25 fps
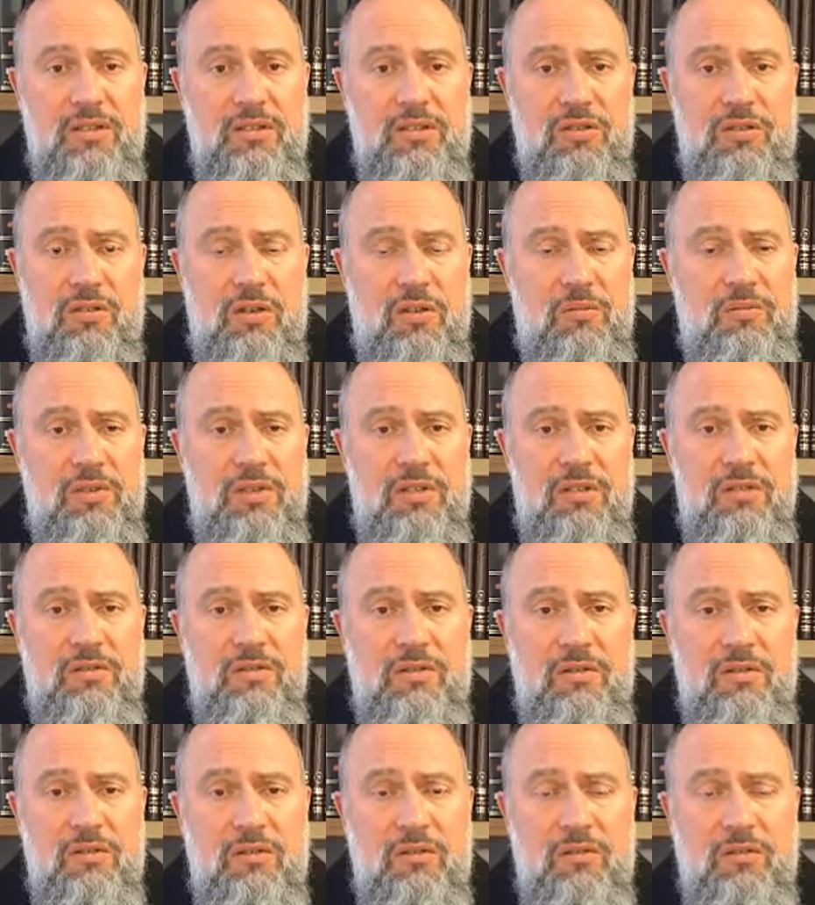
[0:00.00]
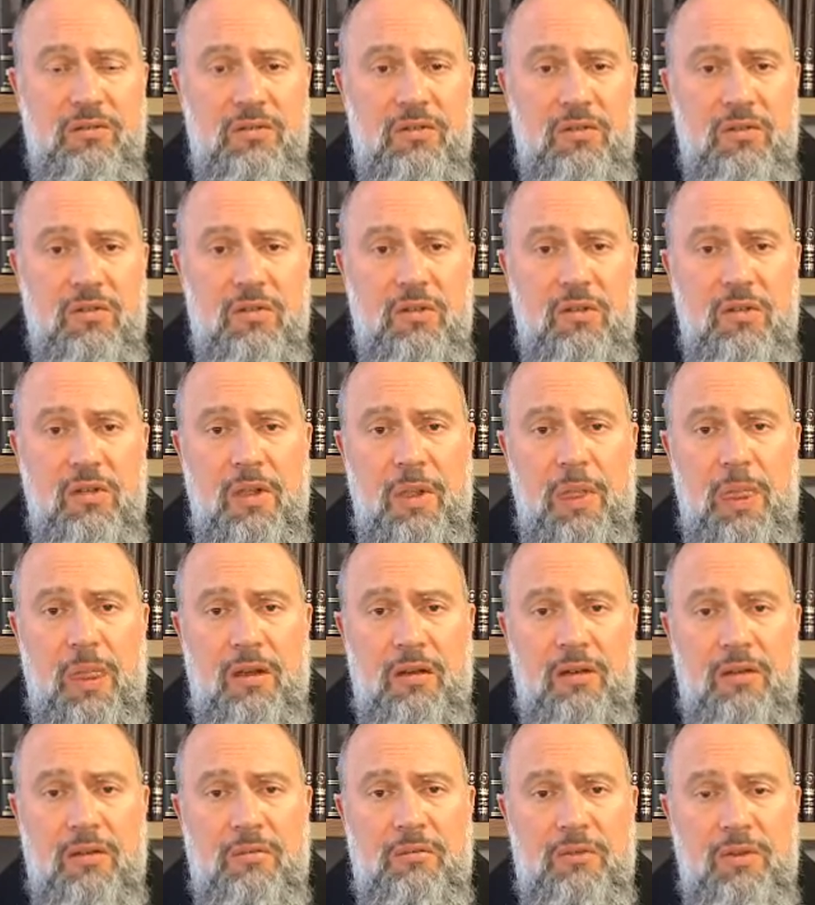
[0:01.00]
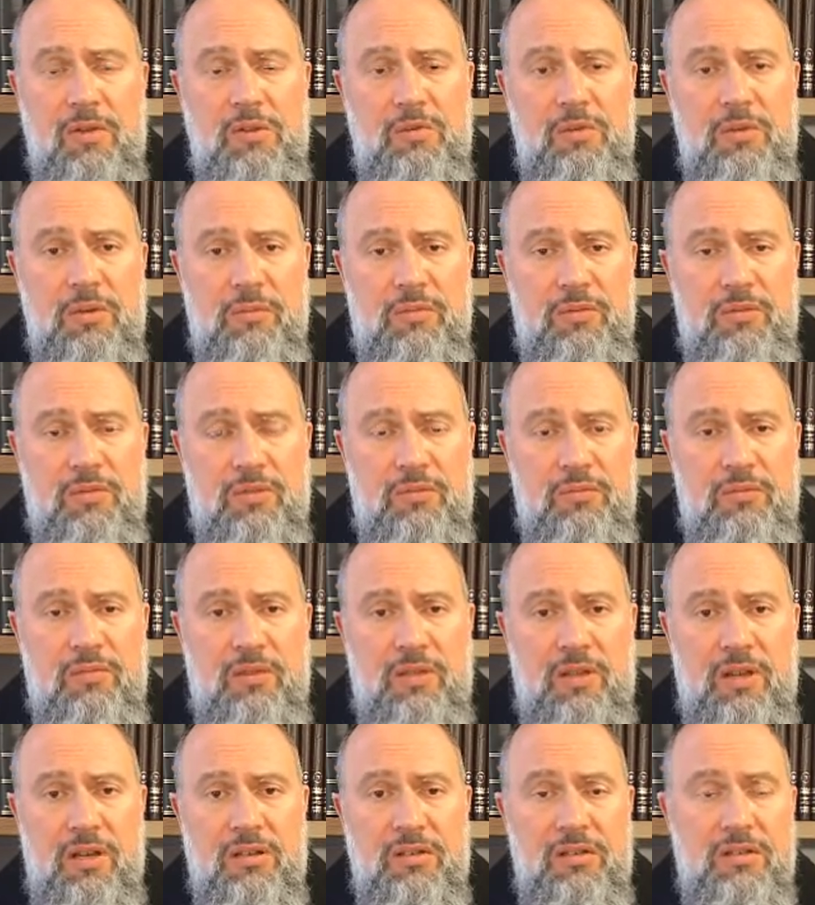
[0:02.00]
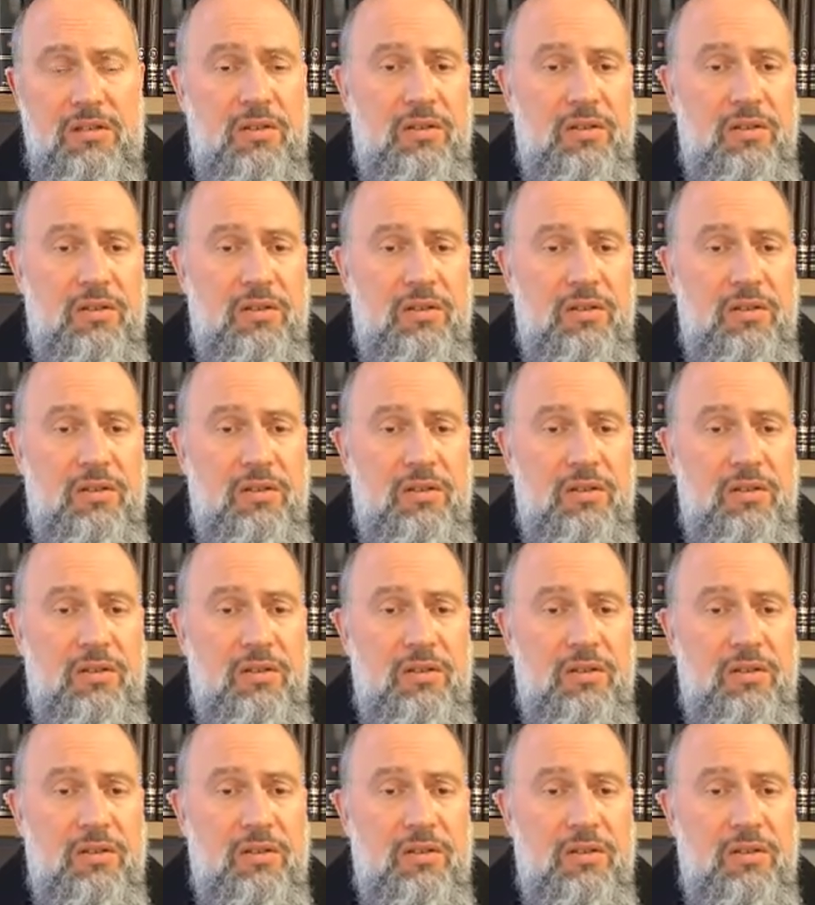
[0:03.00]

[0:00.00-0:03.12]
should not be difficult for most people to pronounce.